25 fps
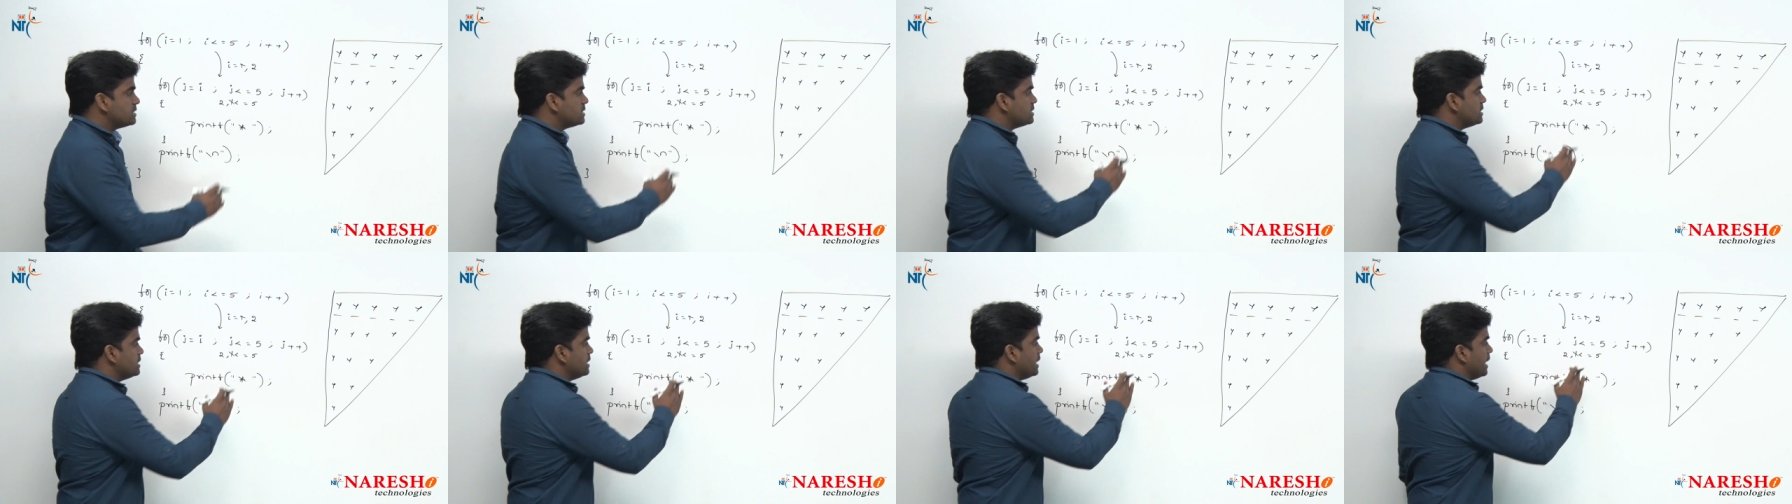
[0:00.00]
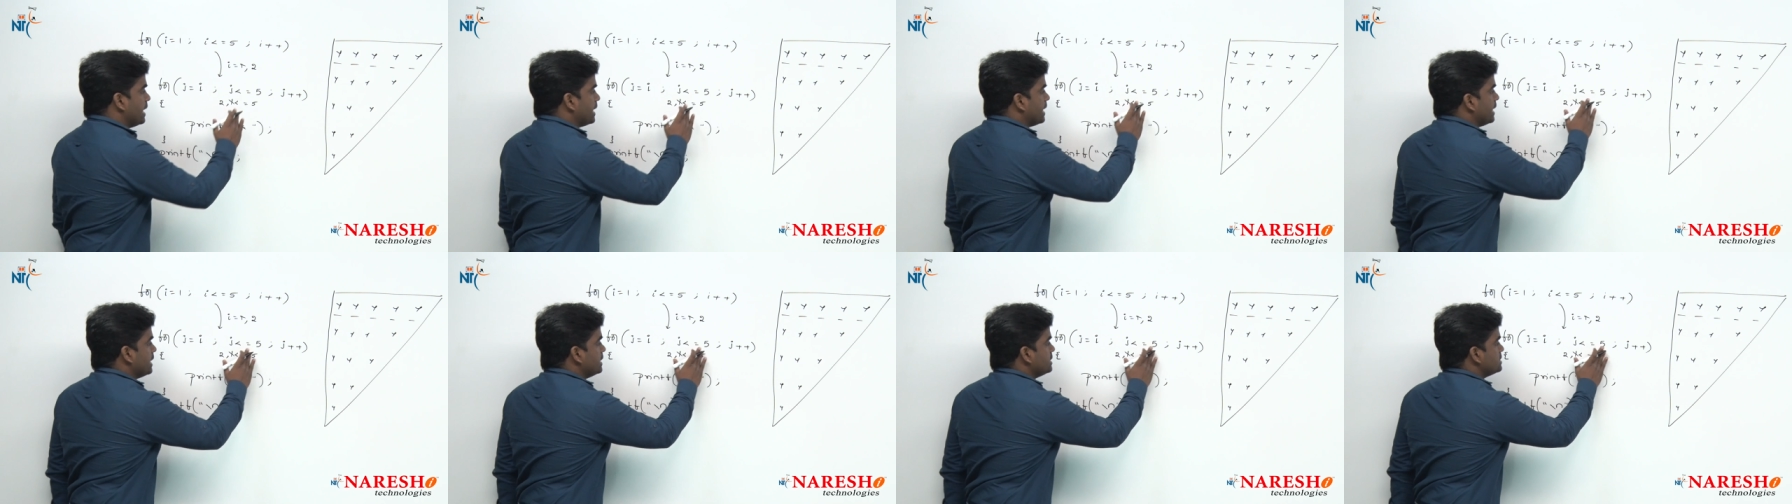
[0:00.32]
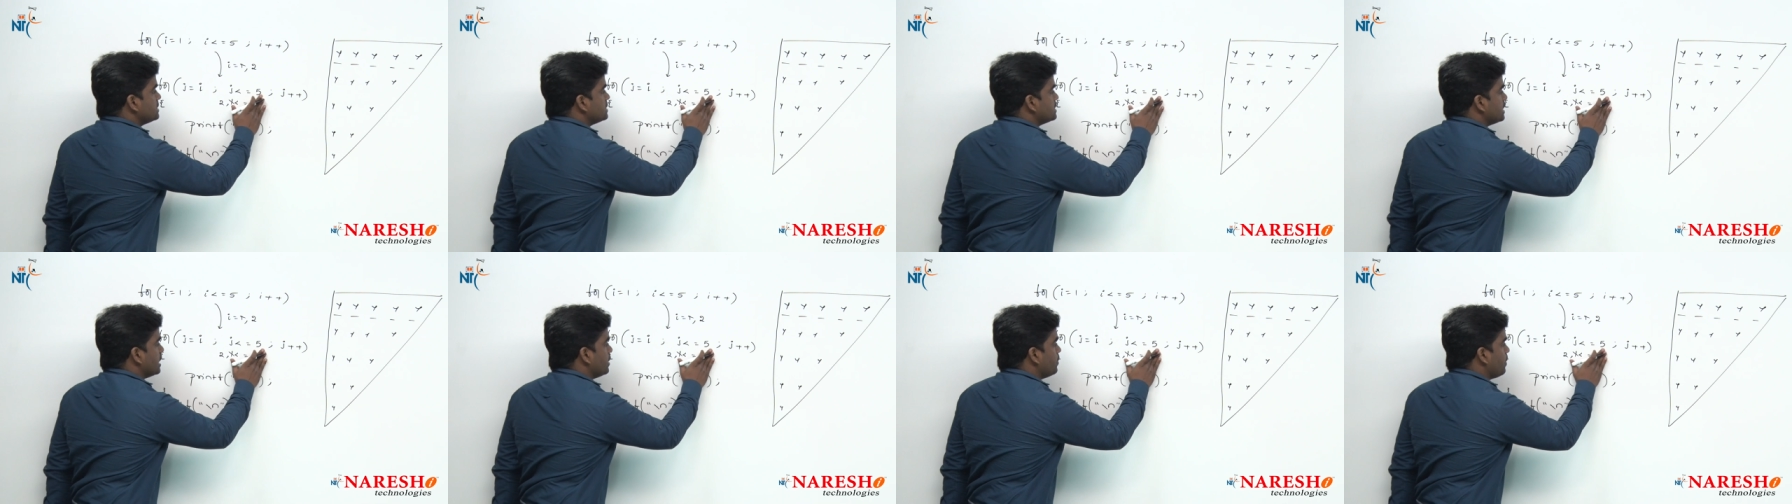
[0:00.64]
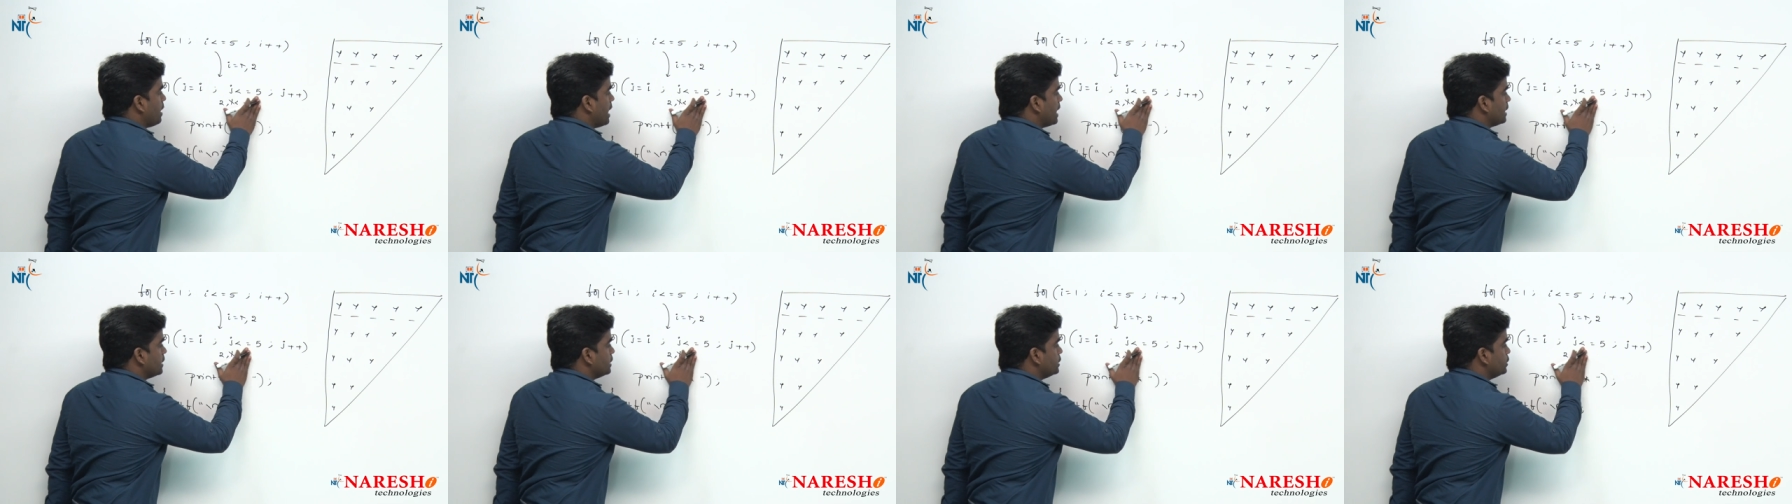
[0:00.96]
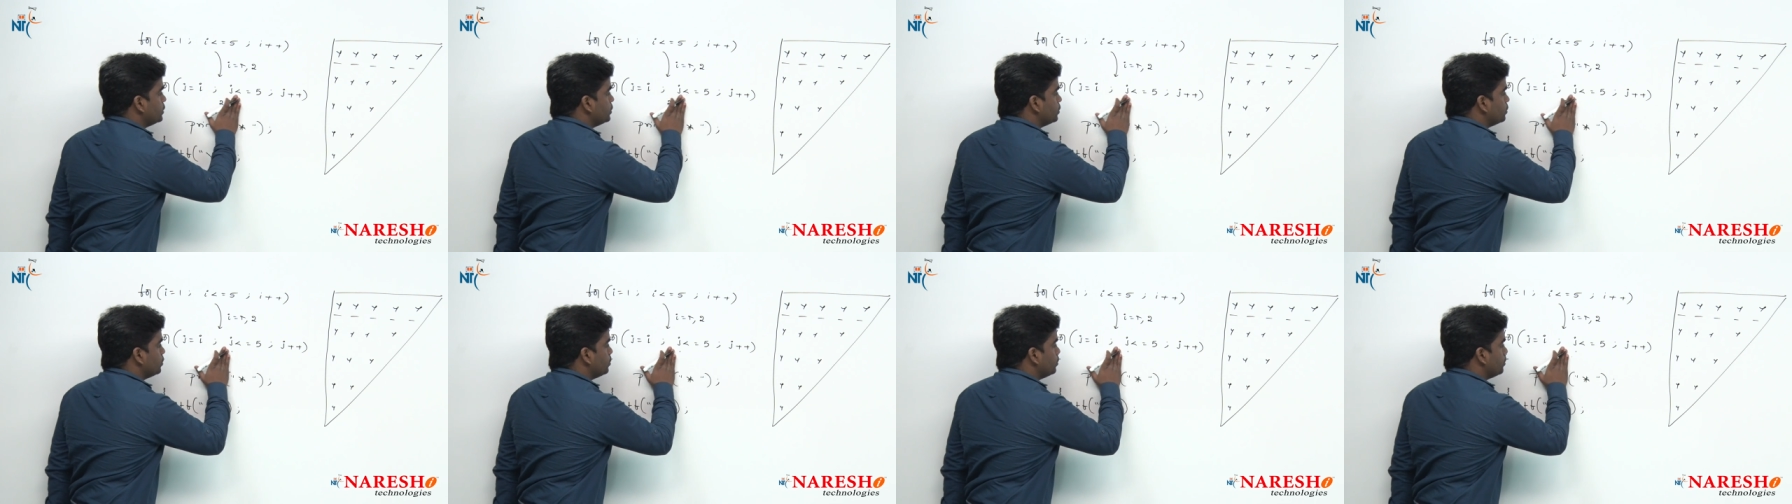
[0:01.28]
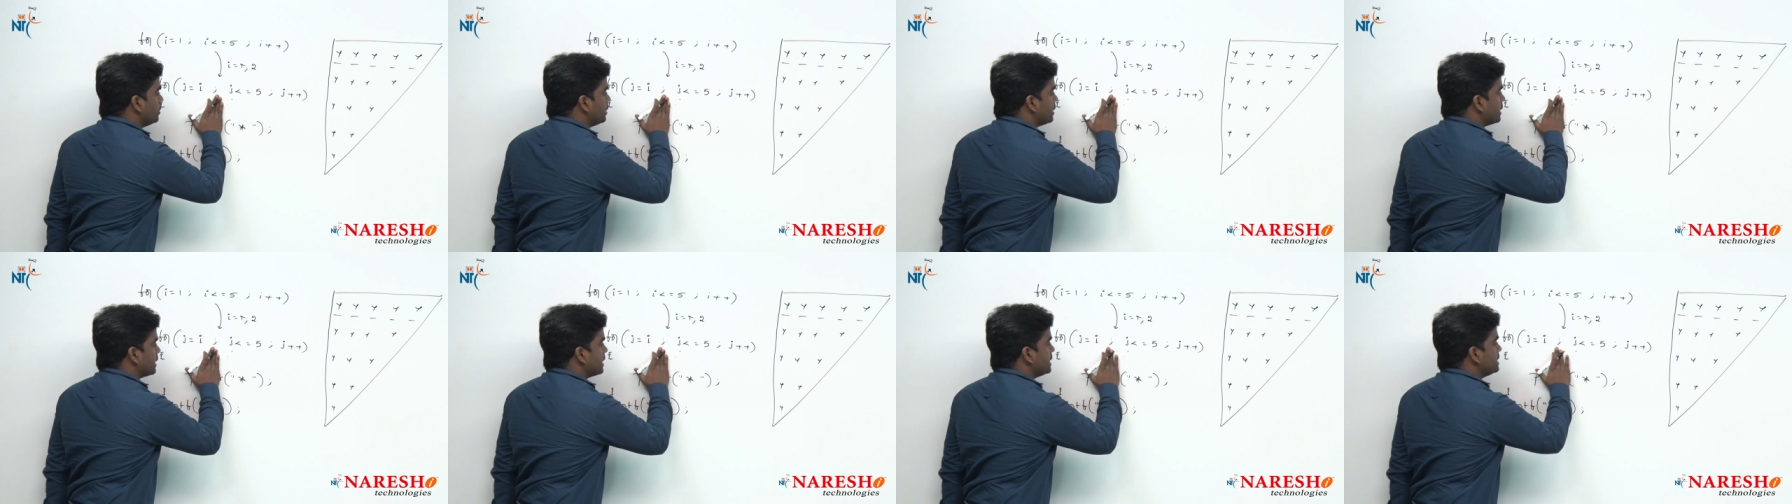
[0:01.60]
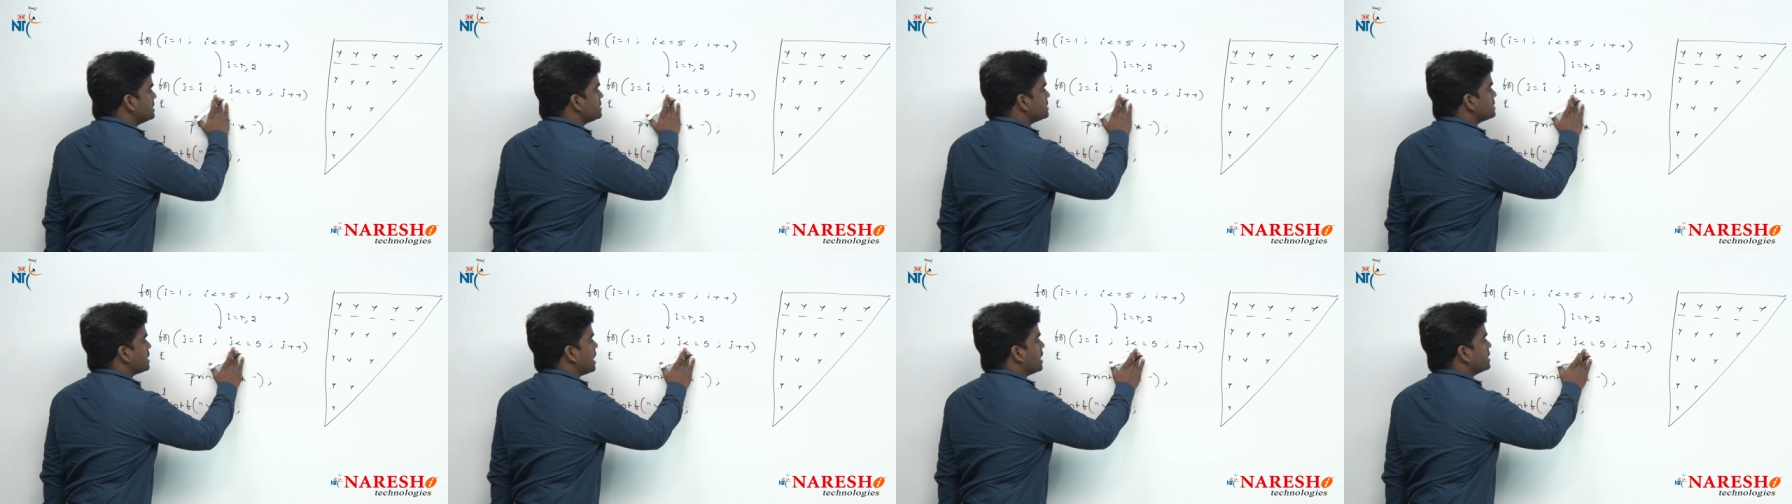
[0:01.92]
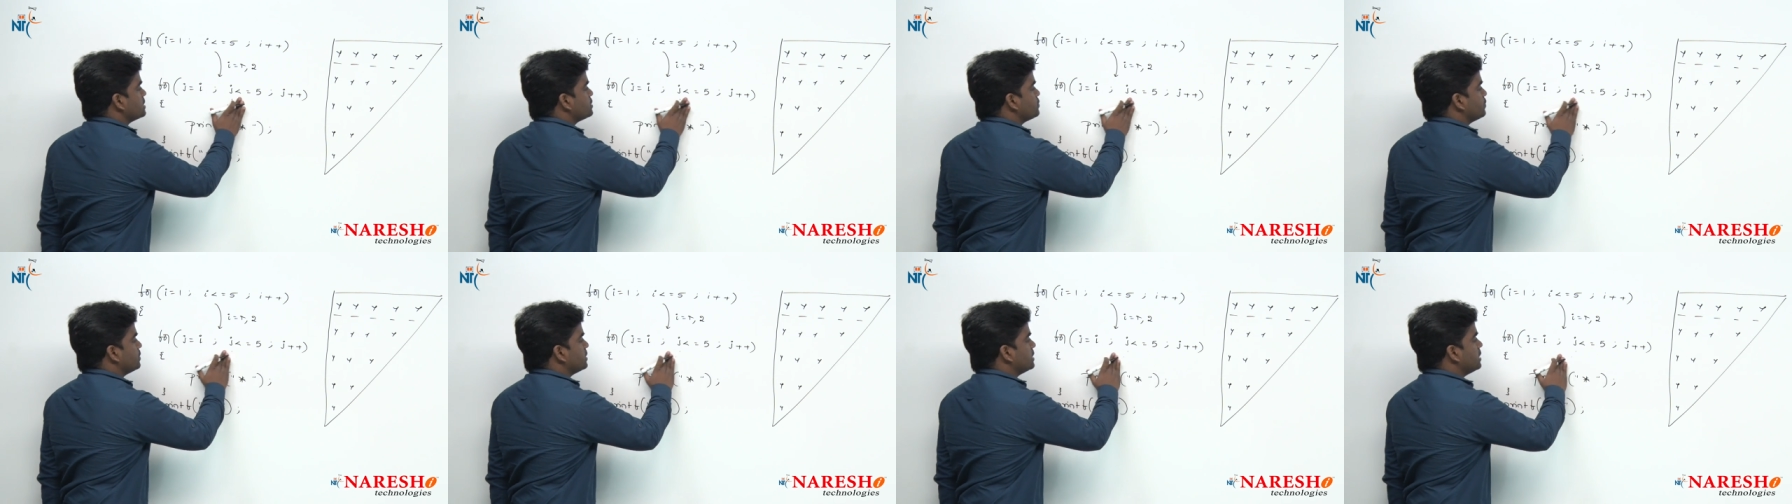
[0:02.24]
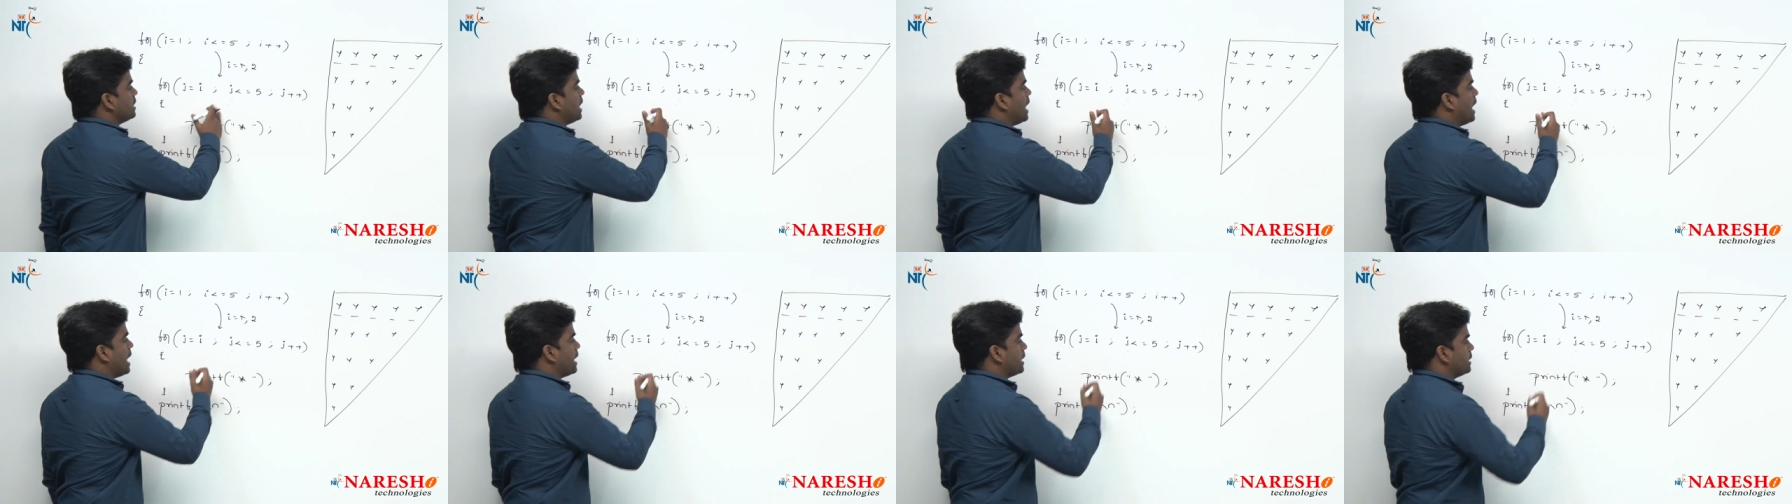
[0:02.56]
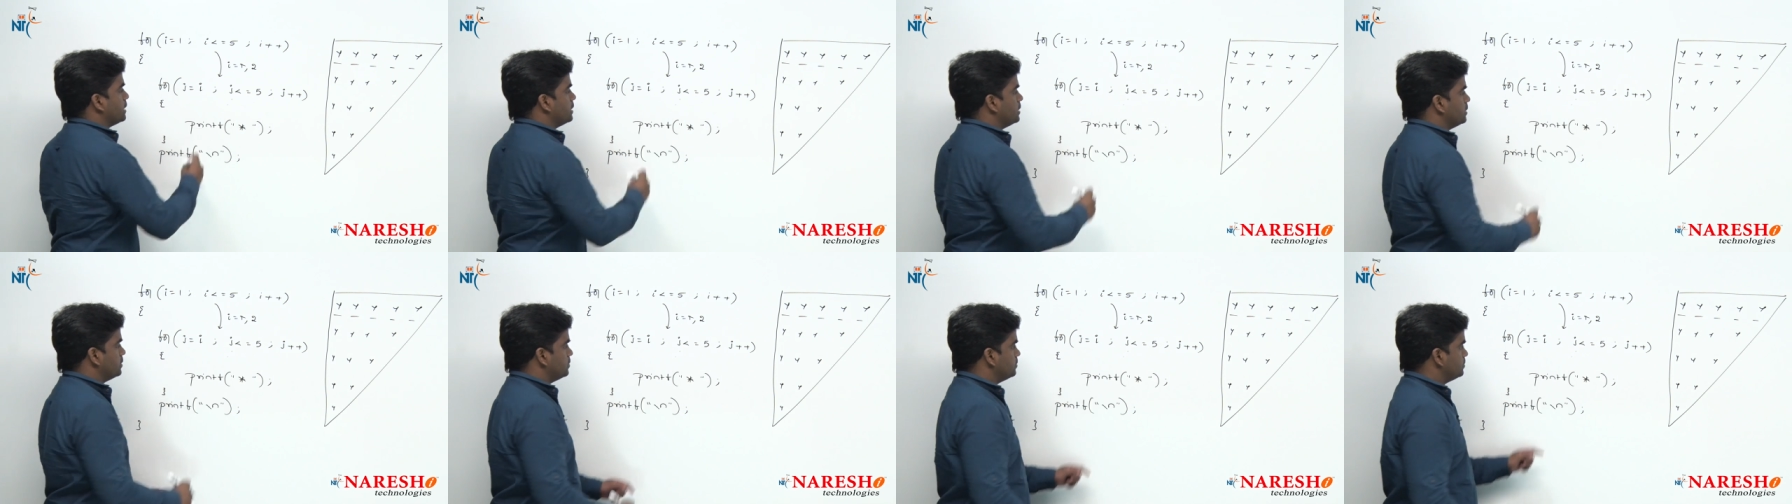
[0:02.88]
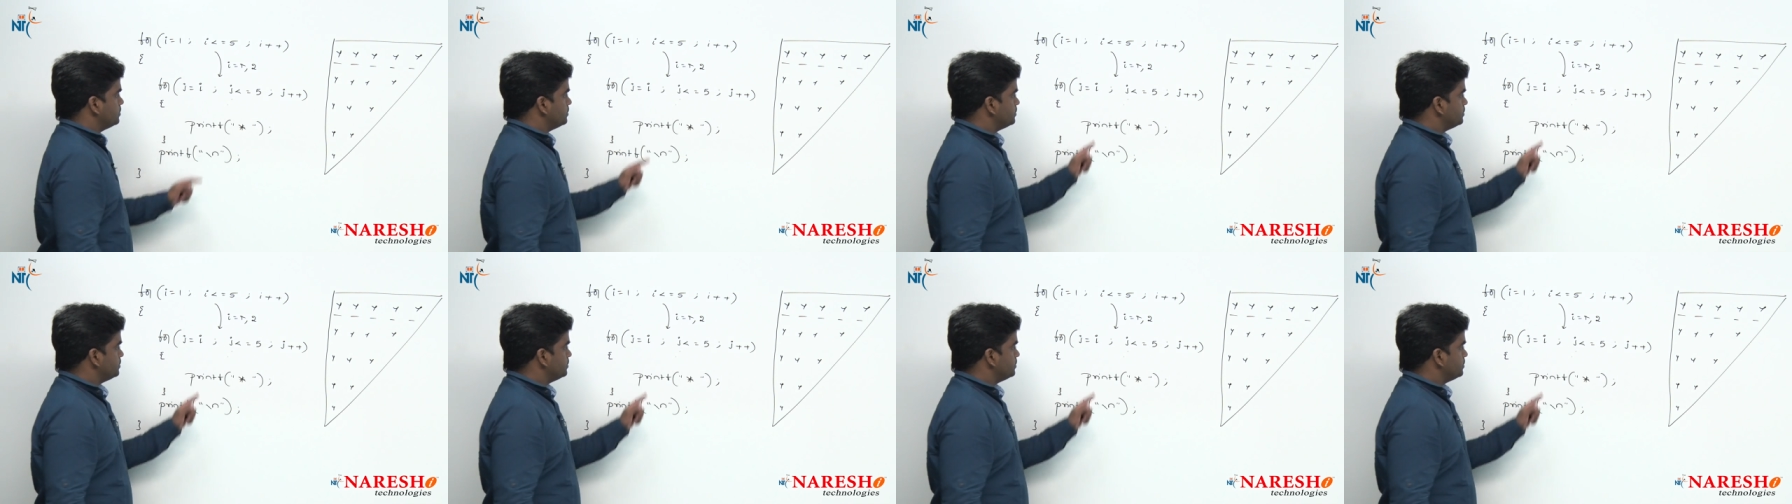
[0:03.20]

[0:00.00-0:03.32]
See again, j value restarts with a I.